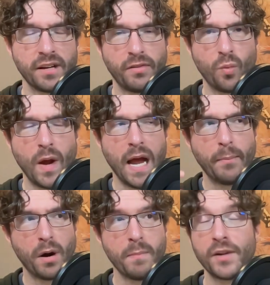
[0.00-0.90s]
of the web
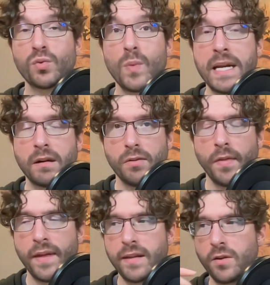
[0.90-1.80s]
are much weaker
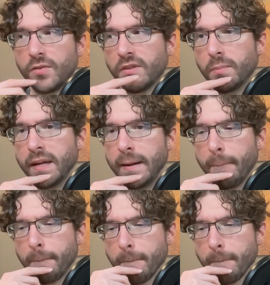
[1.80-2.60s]
than they used to be.